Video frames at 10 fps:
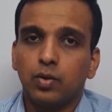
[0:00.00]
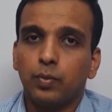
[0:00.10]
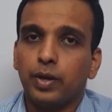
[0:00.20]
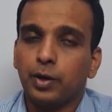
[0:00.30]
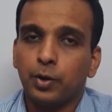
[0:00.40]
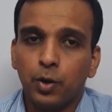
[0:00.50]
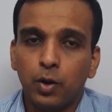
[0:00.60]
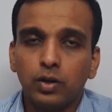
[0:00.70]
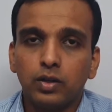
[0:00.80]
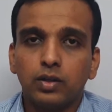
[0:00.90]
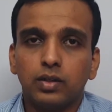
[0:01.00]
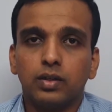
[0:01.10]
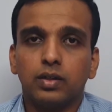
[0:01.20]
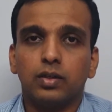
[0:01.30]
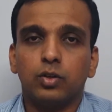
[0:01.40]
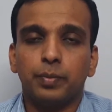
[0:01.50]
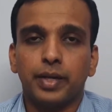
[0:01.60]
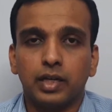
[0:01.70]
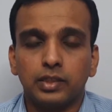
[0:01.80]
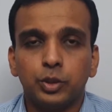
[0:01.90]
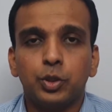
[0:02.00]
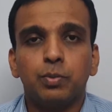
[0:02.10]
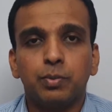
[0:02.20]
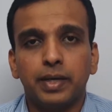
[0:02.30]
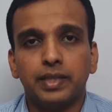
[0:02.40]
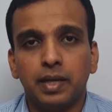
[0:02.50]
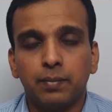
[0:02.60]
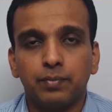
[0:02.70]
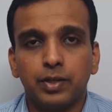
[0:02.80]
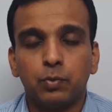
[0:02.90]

were not to be consumed by them.